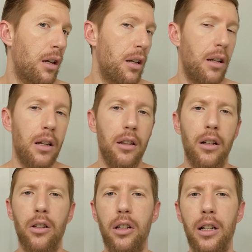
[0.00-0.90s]
The
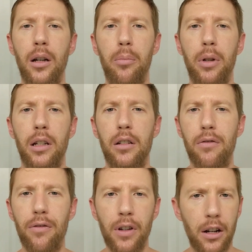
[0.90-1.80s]
cleanup is
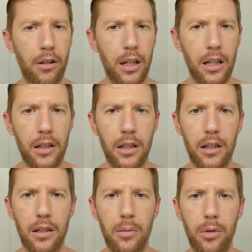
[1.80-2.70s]
very easy and
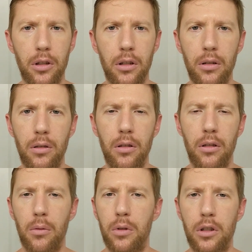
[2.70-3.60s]
simple to do. There was
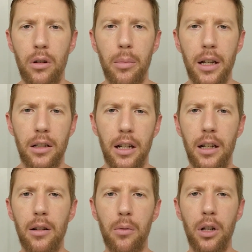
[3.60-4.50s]
no mess. I didn't
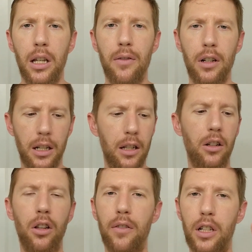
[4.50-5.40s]
even need the
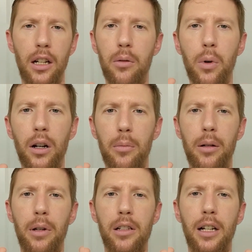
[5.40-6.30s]
gloves. I didn't wear them on my
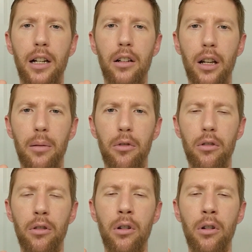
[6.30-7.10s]
second time through.